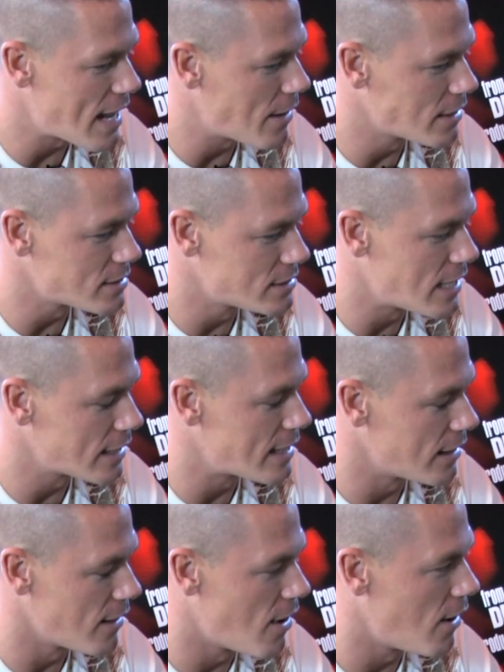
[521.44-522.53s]
out doesn't take
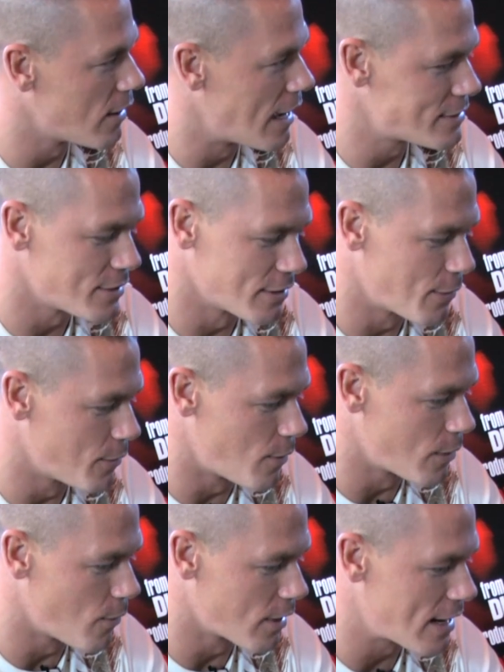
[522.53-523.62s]
that long. I certainly wouldn't
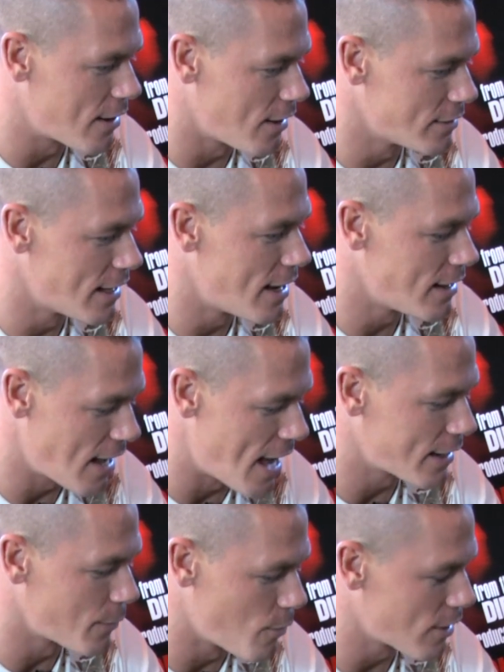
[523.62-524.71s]
want to work out all day. I
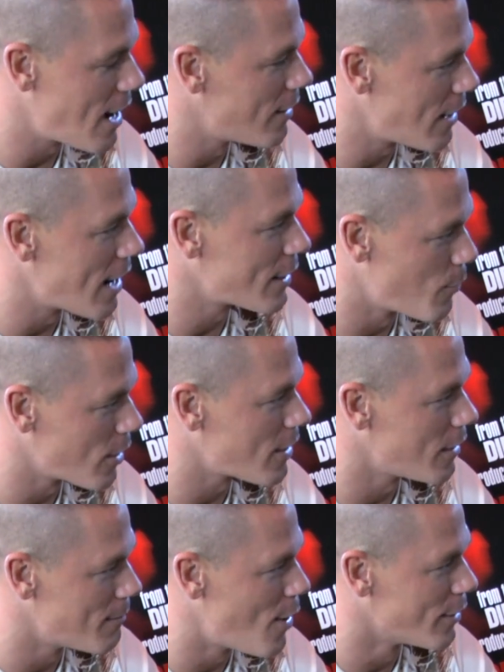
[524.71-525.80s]
can work
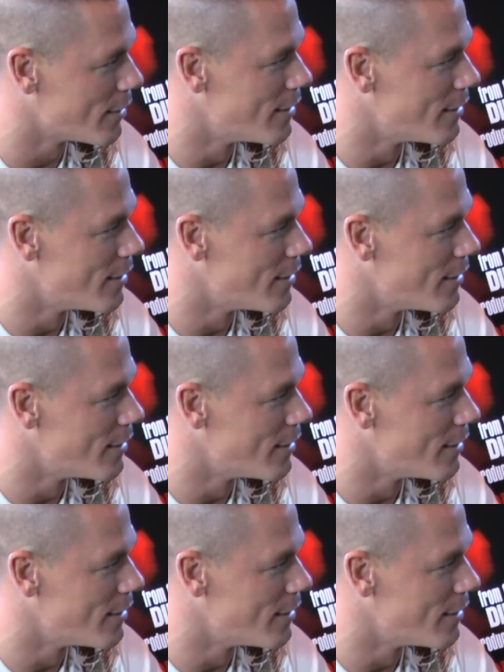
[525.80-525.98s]
on a motor.